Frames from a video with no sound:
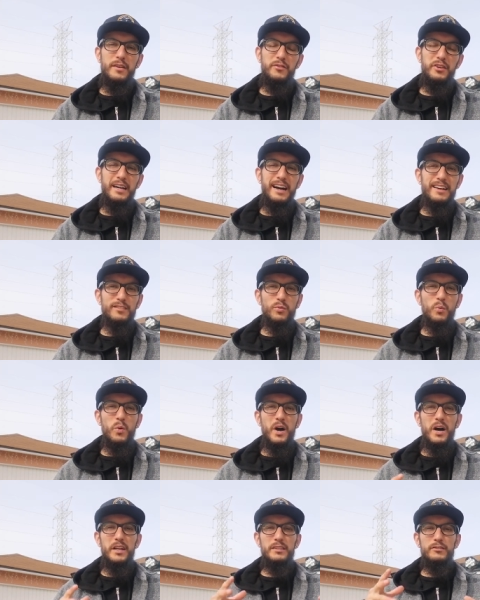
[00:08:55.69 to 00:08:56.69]
If you guys
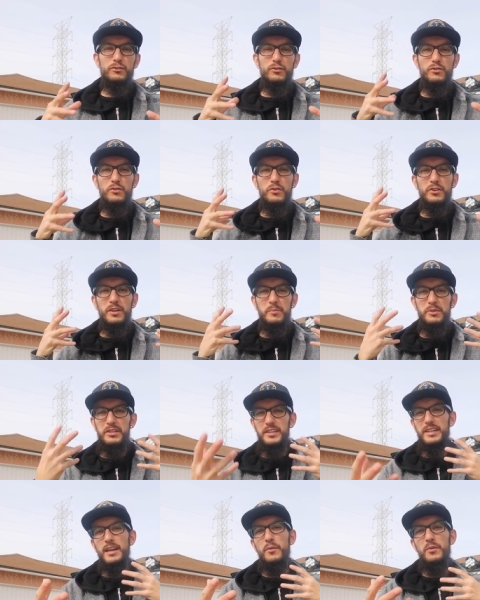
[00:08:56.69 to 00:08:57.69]
want to
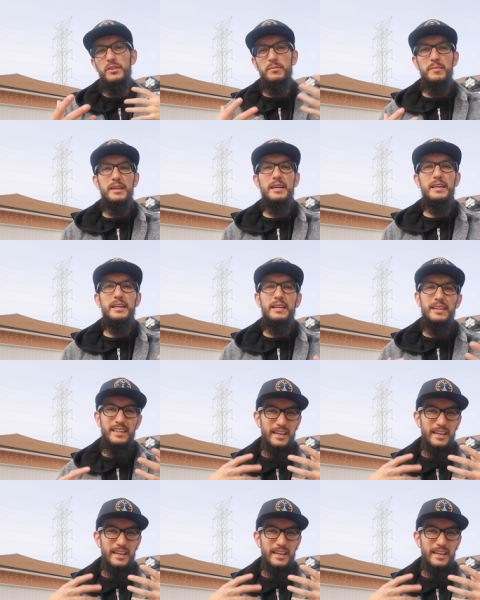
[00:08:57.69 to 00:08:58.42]
communicate with me,